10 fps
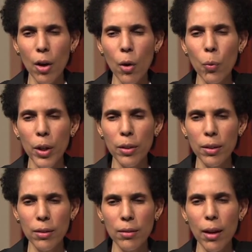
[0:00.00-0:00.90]

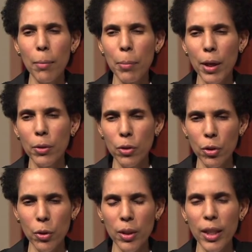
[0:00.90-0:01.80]
awareness about
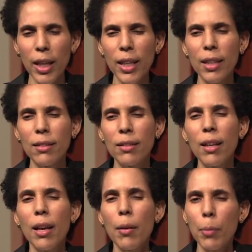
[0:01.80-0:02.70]
hurricanes,
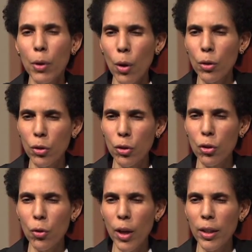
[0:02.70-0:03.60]
but also to
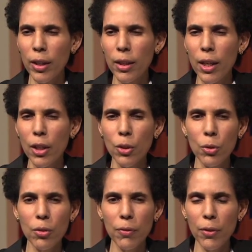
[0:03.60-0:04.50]
try to
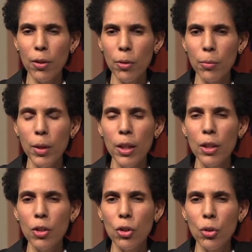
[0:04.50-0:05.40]
use the film
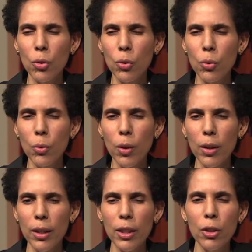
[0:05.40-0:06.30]
to
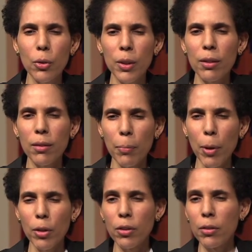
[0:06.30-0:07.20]
increase the
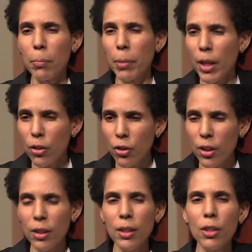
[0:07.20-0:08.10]

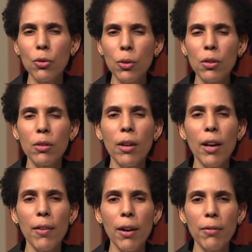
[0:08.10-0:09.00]
participation and interest
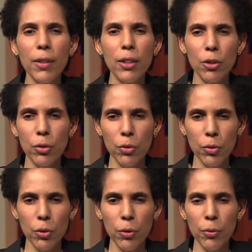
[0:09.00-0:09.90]
of
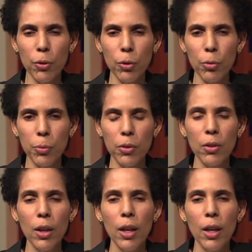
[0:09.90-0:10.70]
underserved groups,